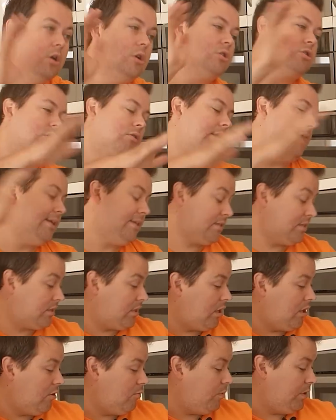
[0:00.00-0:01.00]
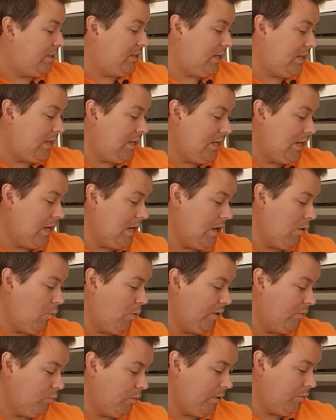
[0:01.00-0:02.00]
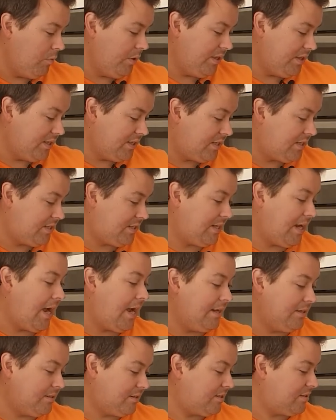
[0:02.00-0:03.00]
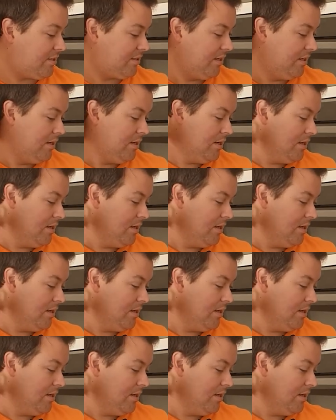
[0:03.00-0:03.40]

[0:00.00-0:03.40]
So let's start with the uh, with, with the stats.